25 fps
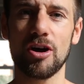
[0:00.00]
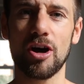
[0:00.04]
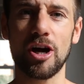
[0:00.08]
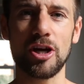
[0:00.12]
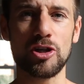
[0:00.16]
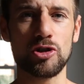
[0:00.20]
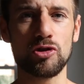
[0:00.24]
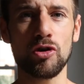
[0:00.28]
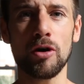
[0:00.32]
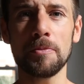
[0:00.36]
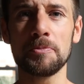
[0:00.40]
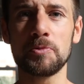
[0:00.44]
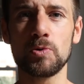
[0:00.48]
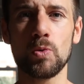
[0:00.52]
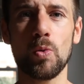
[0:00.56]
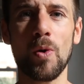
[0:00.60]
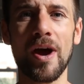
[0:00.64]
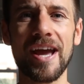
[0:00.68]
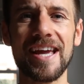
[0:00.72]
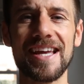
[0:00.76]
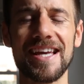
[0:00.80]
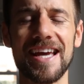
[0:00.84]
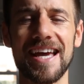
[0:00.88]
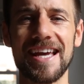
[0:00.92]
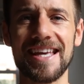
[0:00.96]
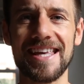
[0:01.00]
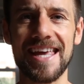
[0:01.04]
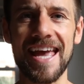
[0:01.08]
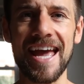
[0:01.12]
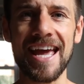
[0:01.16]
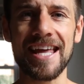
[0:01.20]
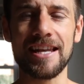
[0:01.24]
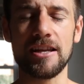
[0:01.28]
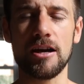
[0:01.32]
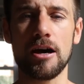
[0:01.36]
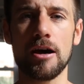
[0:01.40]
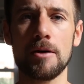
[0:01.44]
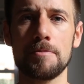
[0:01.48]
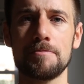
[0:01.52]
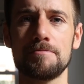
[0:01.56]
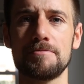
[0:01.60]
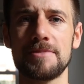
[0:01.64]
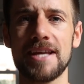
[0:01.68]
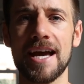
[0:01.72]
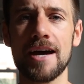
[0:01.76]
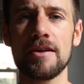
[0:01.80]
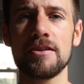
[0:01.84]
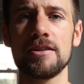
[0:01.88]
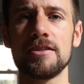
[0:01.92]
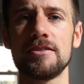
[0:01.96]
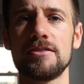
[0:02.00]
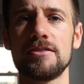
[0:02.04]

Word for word: I dropped weight again. I'm down